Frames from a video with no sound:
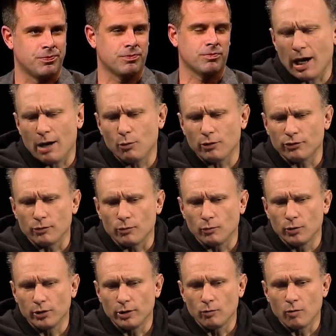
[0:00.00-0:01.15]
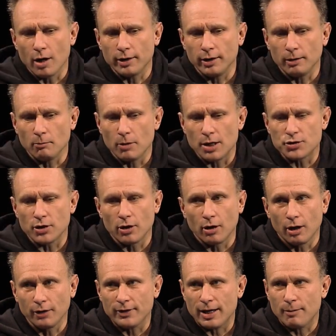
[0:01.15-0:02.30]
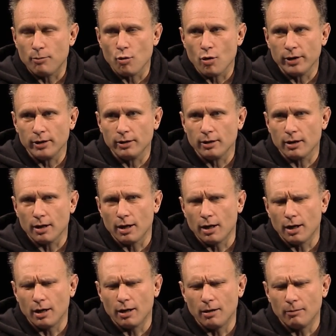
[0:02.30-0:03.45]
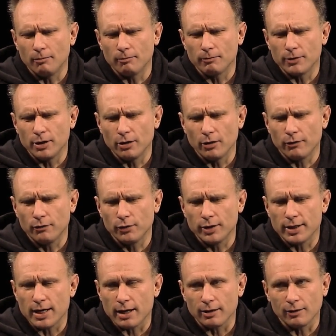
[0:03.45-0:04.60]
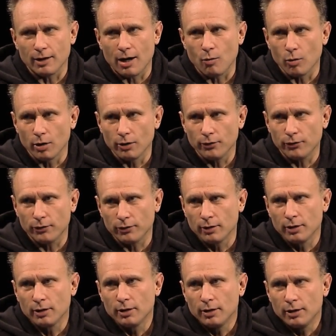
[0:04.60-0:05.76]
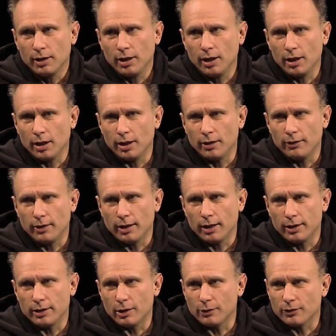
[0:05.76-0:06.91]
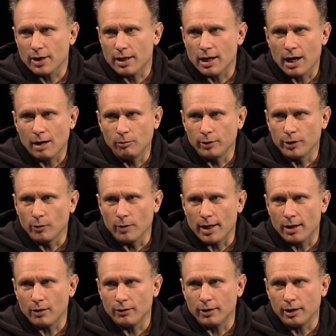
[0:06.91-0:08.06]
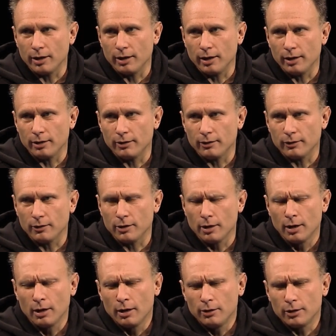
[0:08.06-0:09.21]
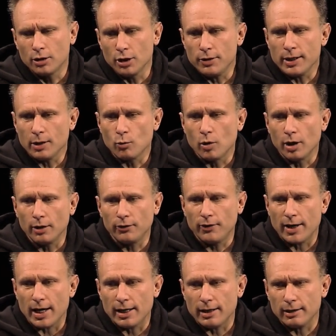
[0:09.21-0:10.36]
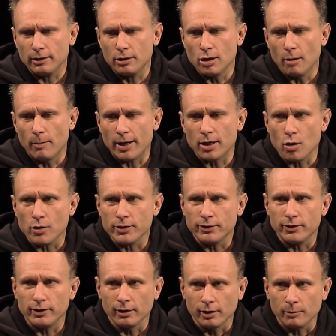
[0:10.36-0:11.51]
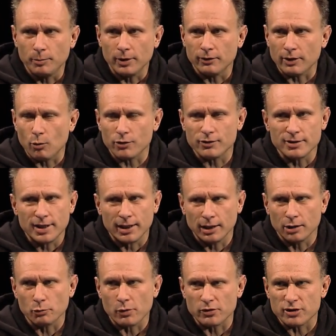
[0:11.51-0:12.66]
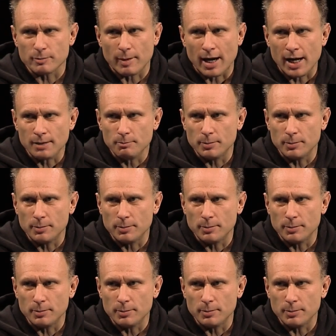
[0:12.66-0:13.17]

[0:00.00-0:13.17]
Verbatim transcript: yeah, I wasn't really running much at all at that point. Um, you know, the foot had gotten a lot worse and uh, you know I was kind of hobbling around. And, and, the good thing was that you know by going to the Olympics, I wasn't taking any one spot